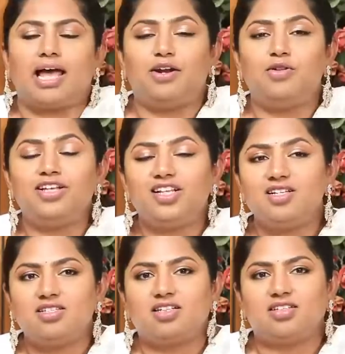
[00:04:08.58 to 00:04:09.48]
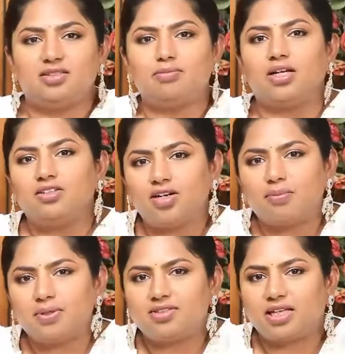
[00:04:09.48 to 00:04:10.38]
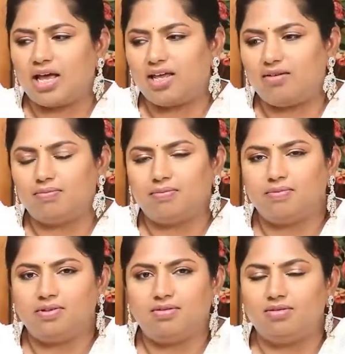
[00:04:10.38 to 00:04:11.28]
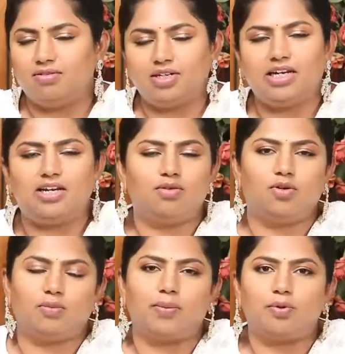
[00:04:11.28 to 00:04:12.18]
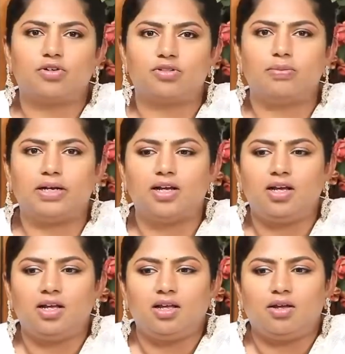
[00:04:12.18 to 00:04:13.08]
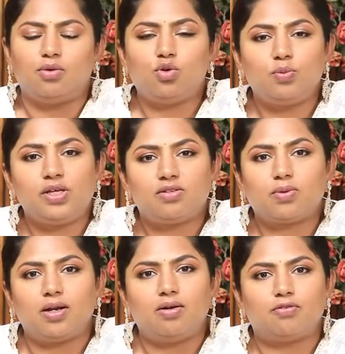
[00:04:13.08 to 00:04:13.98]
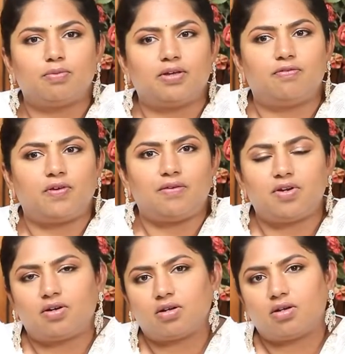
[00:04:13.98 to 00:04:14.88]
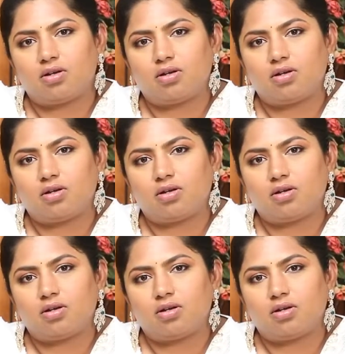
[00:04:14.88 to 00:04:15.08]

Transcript: I don't think there's a success mantra, because I really devour my books, but Rumi is one of my favorite